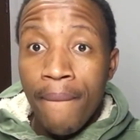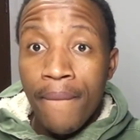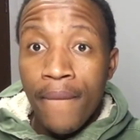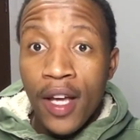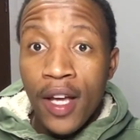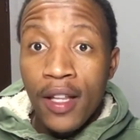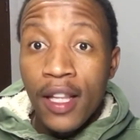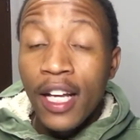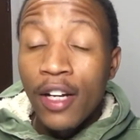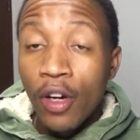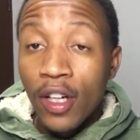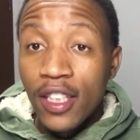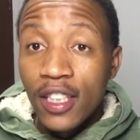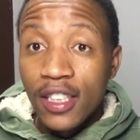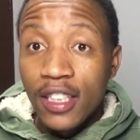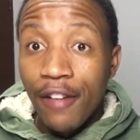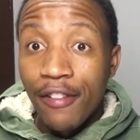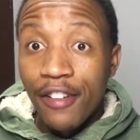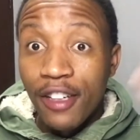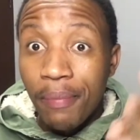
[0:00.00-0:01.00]
They don't
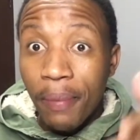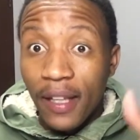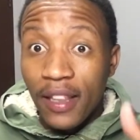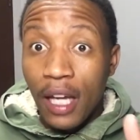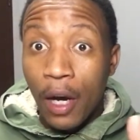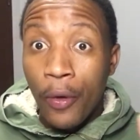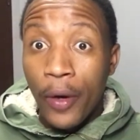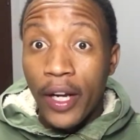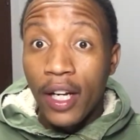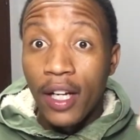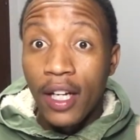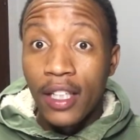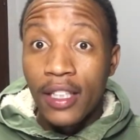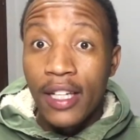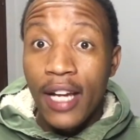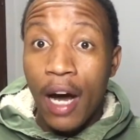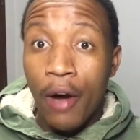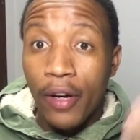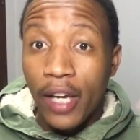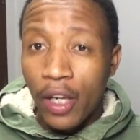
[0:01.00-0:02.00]
deserve it, but they're wearing it
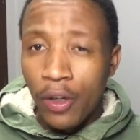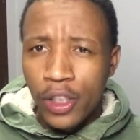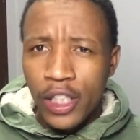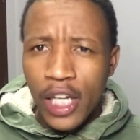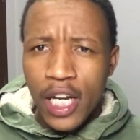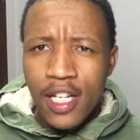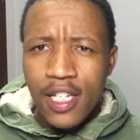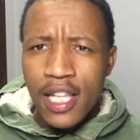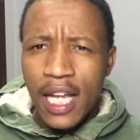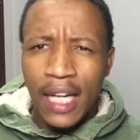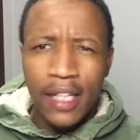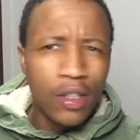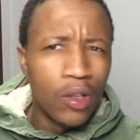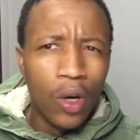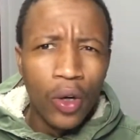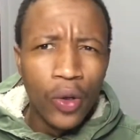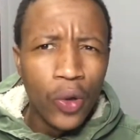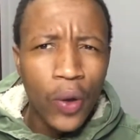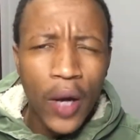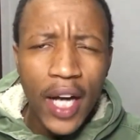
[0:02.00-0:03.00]
now. Can you change that? No,
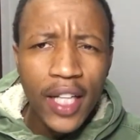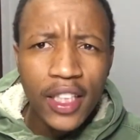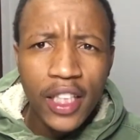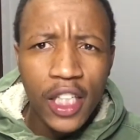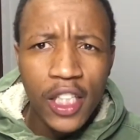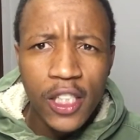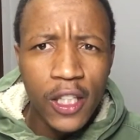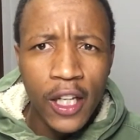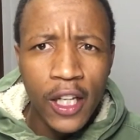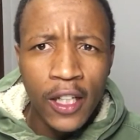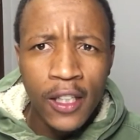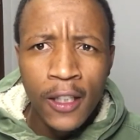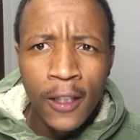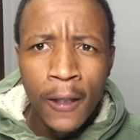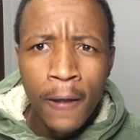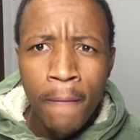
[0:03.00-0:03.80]
you can't change that.